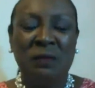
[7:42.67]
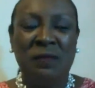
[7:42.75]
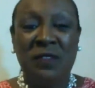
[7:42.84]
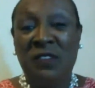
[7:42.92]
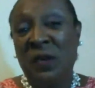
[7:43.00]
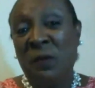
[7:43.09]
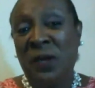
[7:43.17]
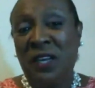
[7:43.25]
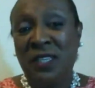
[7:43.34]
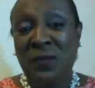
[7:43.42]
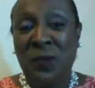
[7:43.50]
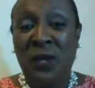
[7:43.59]
if anyone
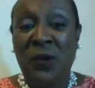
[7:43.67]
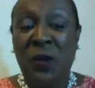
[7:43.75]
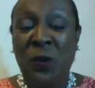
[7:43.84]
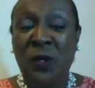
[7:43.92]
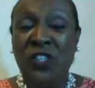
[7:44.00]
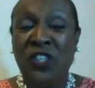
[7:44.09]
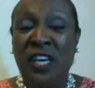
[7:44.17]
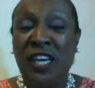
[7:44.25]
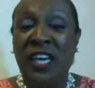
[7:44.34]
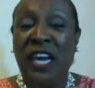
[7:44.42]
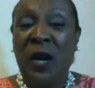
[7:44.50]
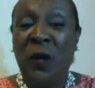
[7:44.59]
else want to go and check
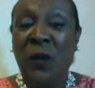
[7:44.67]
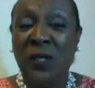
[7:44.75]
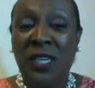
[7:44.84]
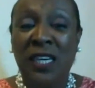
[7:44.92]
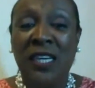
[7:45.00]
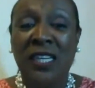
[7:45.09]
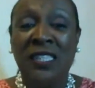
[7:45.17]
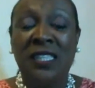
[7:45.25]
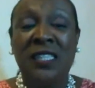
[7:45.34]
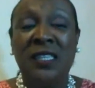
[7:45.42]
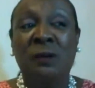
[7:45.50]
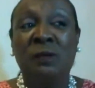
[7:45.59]
it out, it's
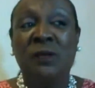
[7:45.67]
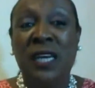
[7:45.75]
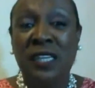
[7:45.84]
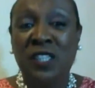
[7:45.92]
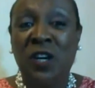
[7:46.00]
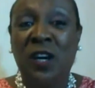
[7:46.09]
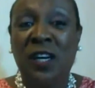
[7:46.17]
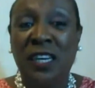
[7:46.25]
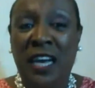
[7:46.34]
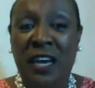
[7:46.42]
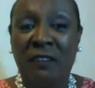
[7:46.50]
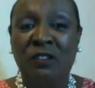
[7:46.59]

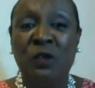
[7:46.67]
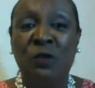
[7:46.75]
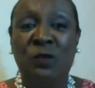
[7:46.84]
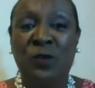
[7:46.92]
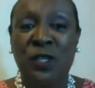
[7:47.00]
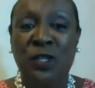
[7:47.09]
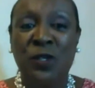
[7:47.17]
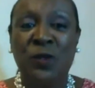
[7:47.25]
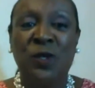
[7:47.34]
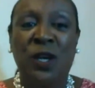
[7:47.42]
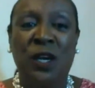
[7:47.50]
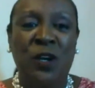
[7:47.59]

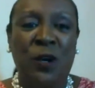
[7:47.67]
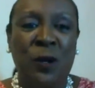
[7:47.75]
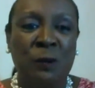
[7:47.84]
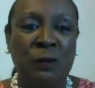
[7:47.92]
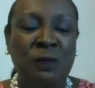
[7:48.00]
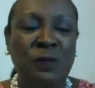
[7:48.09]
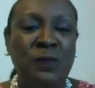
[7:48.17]
TechTalkLive242.com.